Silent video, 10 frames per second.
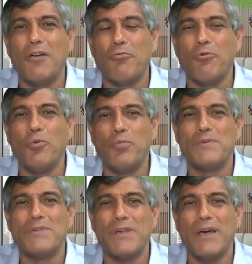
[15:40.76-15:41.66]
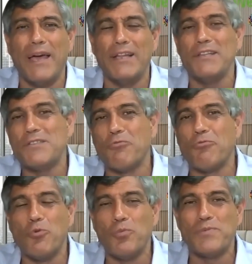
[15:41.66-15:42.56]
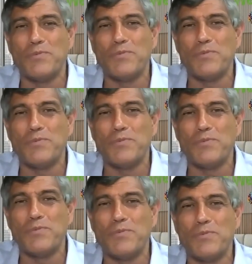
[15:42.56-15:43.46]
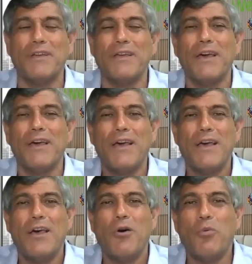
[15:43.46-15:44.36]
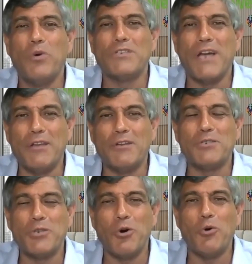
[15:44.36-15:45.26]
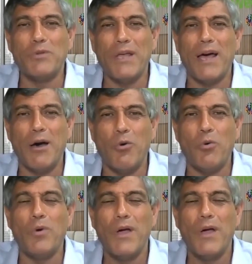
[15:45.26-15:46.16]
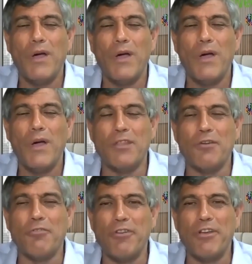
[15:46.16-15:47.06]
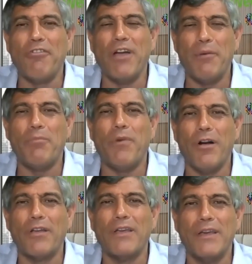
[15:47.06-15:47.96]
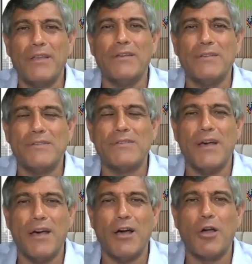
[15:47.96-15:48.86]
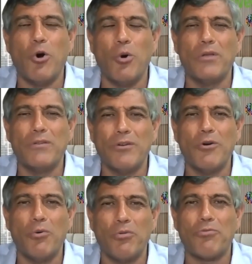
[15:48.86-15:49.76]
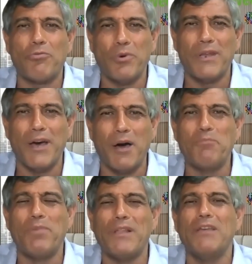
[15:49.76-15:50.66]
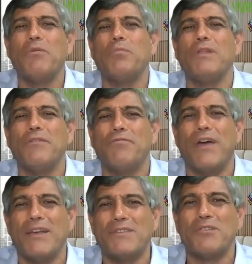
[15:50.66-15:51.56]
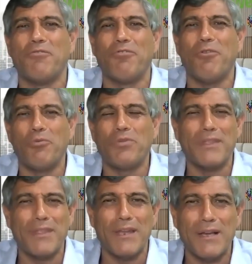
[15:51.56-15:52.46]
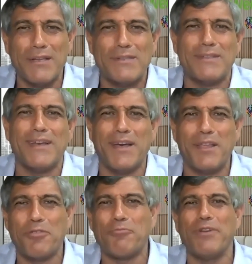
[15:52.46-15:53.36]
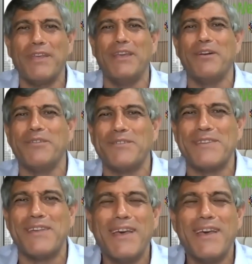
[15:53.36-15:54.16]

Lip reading: groups in the industry, which kind of showed how the ReRAM market is going to go through an unbelievably fast growth in the next 3 years.